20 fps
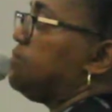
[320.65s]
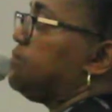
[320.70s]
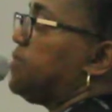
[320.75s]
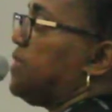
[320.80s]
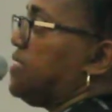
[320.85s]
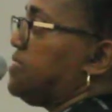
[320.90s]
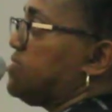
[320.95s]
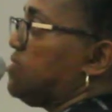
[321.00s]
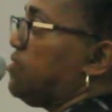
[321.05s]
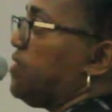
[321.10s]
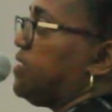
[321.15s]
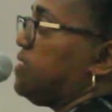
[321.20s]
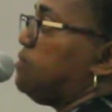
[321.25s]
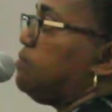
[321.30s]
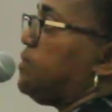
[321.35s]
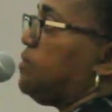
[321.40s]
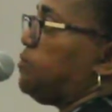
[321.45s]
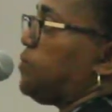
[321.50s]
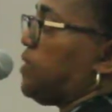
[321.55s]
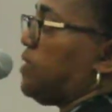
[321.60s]
has already
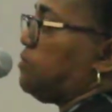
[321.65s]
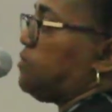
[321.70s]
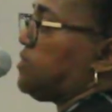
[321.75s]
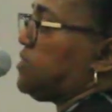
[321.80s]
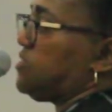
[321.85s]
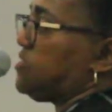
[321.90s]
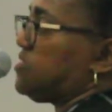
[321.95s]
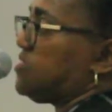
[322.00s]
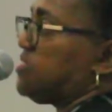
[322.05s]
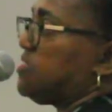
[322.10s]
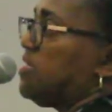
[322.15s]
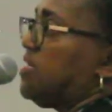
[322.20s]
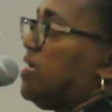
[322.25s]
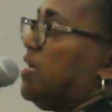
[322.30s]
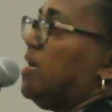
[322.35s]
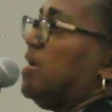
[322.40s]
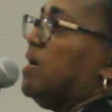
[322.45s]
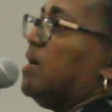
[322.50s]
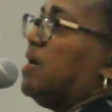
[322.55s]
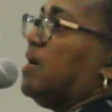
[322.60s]
been published.
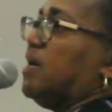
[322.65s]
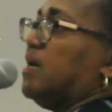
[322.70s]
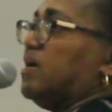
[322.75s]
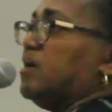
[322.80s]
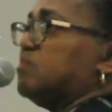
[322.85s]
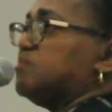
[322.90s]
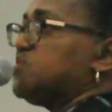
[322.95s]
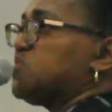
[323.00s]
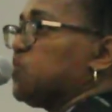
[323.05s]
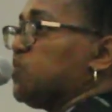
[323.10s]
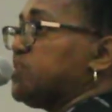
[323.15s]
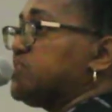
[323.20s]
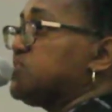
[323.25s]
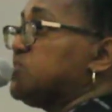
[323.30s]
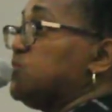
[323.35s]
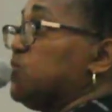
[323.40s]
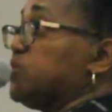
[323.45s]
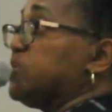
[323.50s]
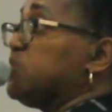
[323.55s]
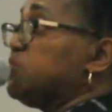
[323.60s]
So
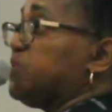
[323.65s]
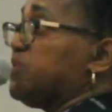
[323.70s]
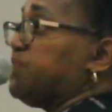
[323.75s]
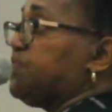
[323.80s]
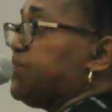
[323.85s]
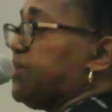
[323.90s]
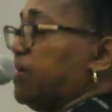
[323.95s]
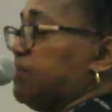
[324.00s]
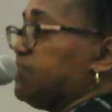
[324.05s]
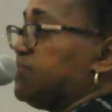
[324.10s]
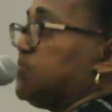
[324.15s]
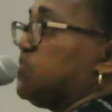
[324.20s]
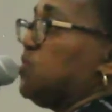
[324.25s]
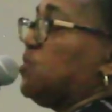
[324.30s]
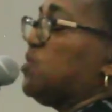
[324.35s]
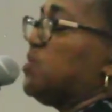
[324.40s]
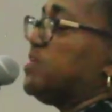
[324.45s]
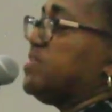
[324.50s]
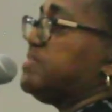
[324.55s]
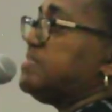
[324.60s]
it's loaded with
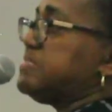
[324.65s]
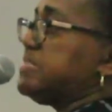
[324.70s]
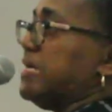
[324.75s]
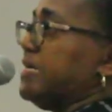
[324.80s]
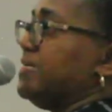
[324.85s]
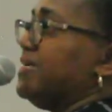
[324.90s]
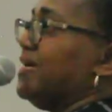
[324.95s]
flavonoids and